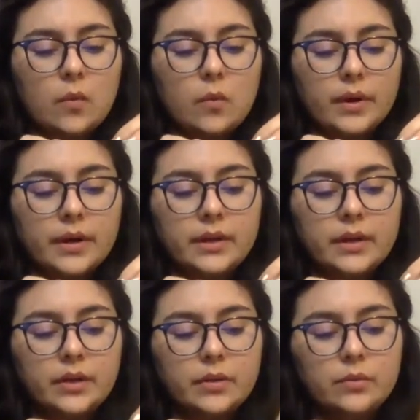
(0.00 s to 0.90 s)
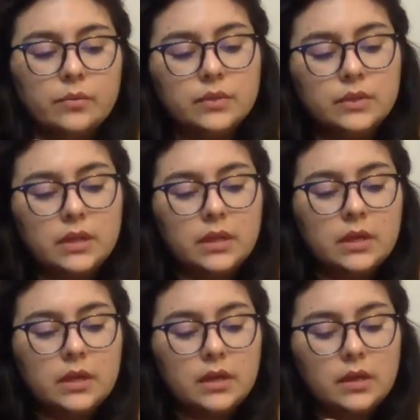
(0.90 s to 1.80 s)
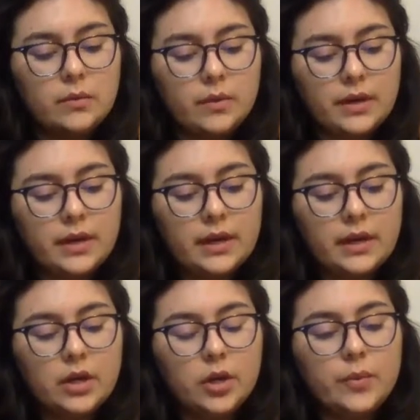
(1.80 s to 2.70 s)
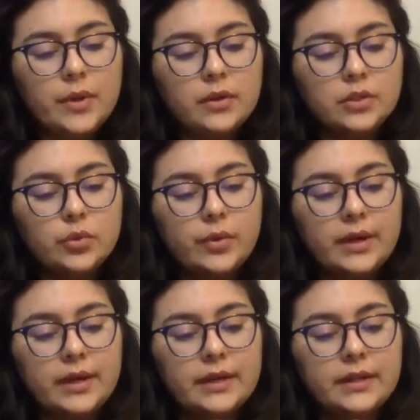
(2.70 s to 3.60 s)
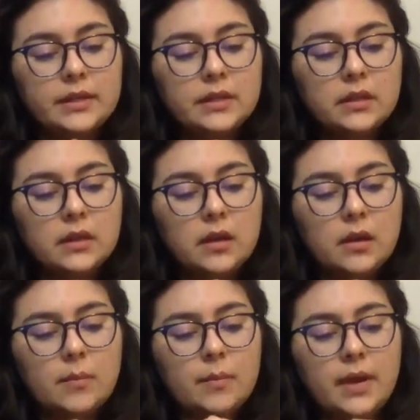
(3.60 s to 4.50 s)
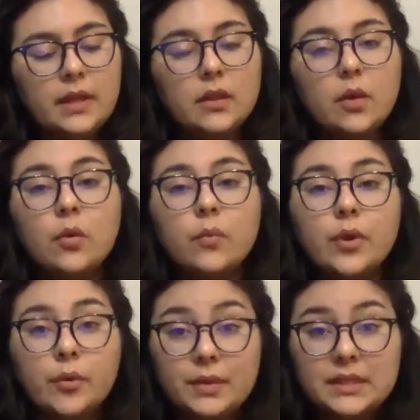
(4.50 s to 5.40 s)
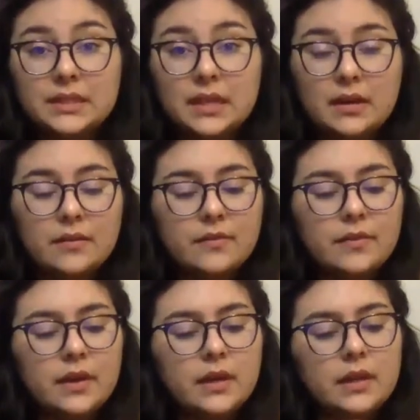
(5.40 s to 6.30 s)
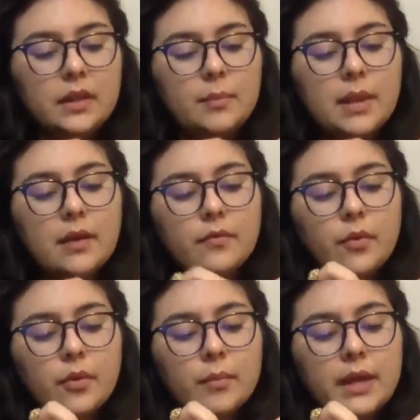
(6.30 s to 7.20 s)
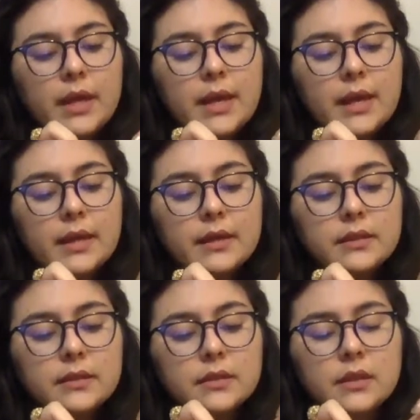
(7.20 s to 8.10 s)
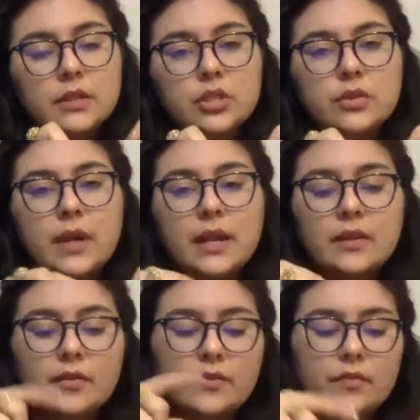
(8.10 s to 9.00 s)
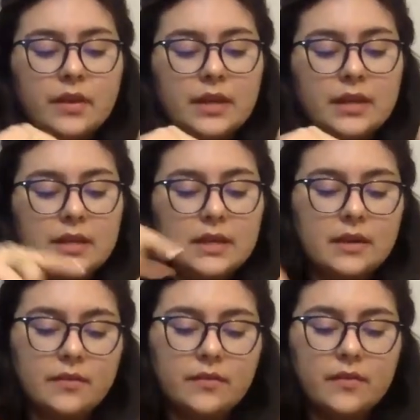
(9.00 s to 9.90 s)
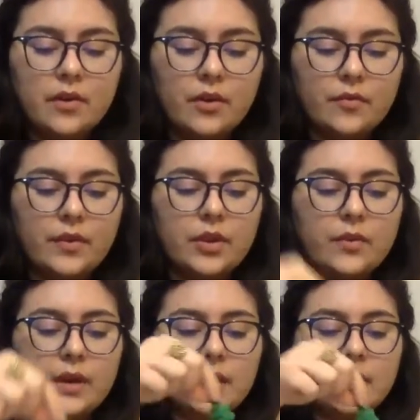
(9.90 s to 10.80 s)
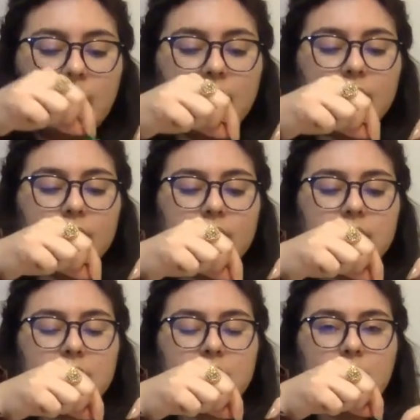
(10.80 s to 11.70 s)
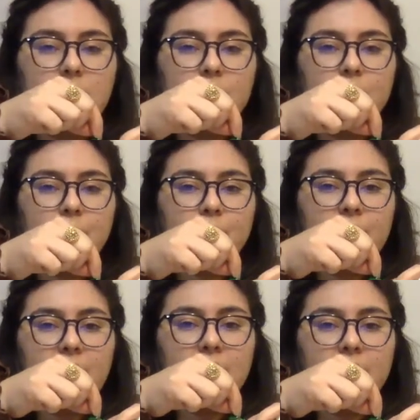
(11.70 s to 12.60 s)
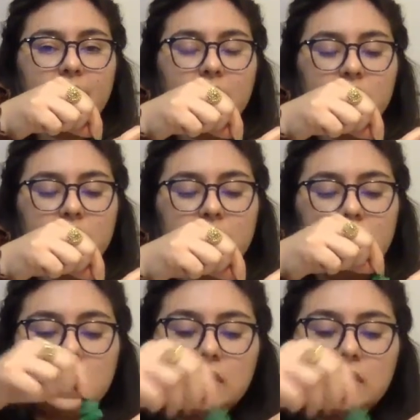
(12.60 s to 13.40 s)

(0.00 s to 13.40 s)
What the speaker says: we're gonna kind of glue it onto our lid. And the whole purpose of the platform is to kind of give our figurine kind of some elevation,